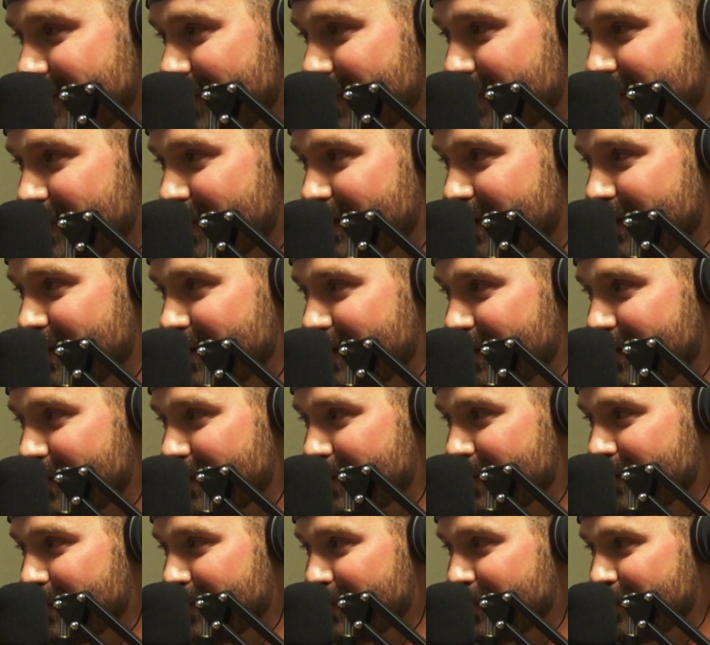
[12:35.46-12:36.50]
the
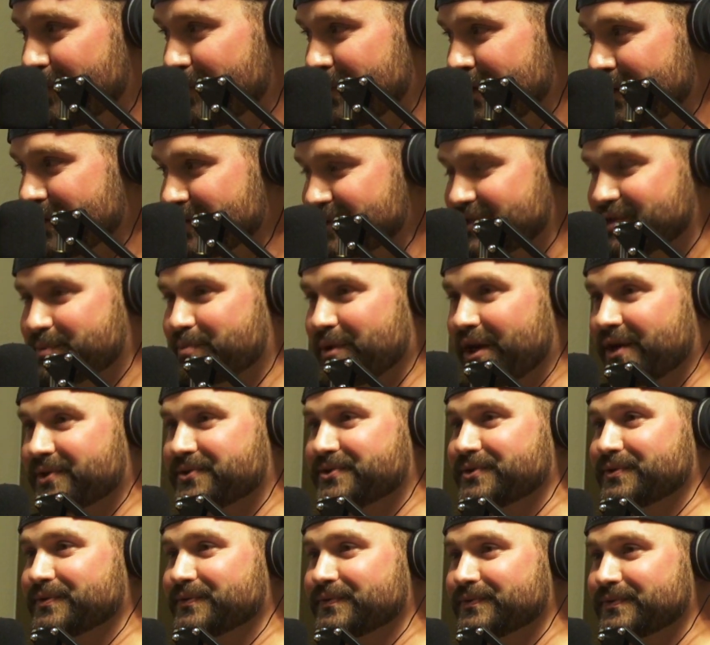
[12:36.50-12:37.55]

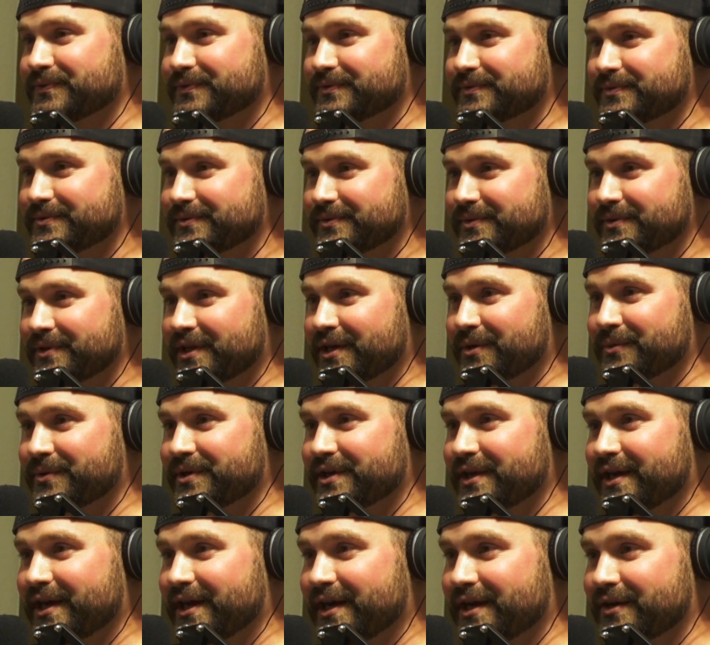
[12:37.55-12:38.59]
perspective that we
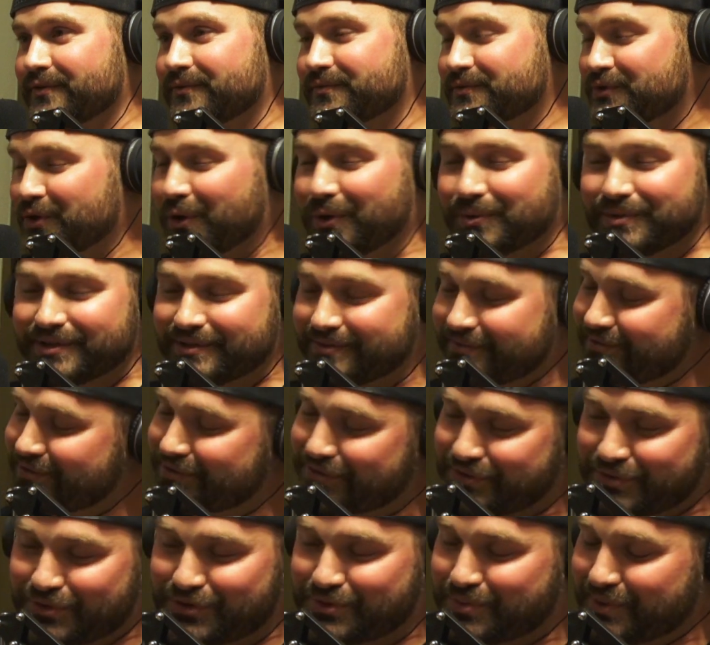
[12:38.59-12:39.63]
have, totally
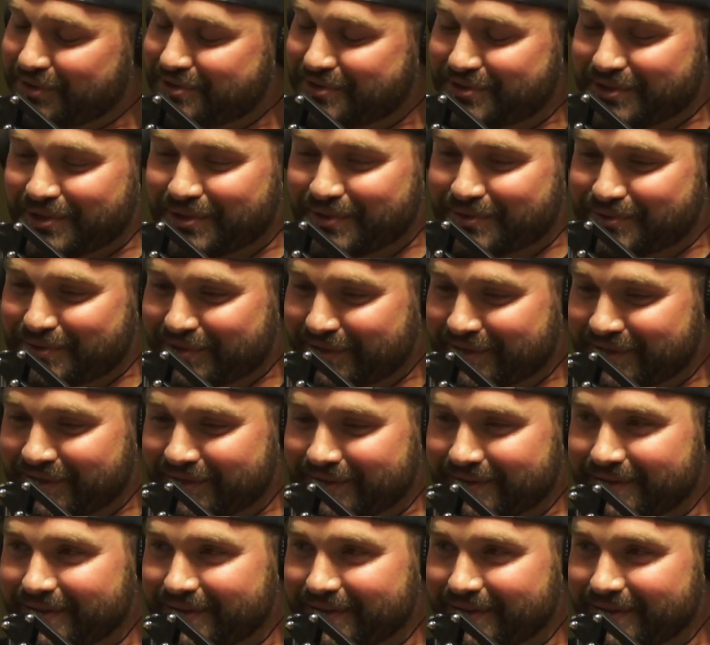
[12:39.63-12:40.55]
just switching gears right now.